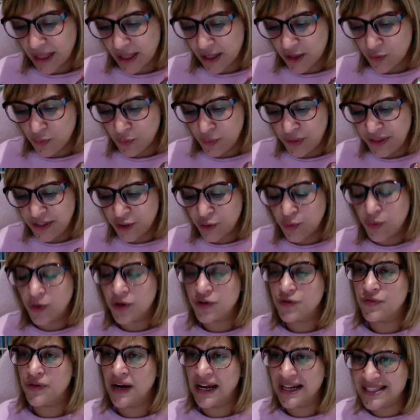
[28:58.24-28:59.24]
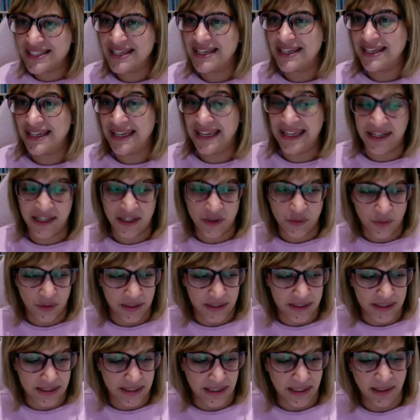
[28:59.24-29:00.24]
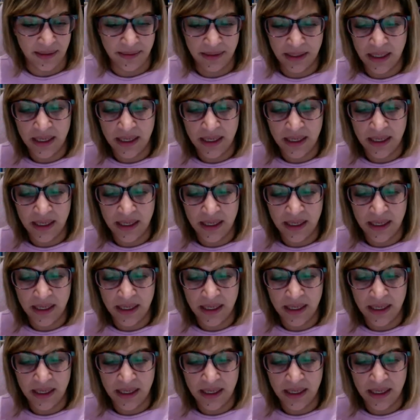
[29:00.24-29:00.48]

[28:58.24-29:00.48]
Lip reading: With a quadratic inequality,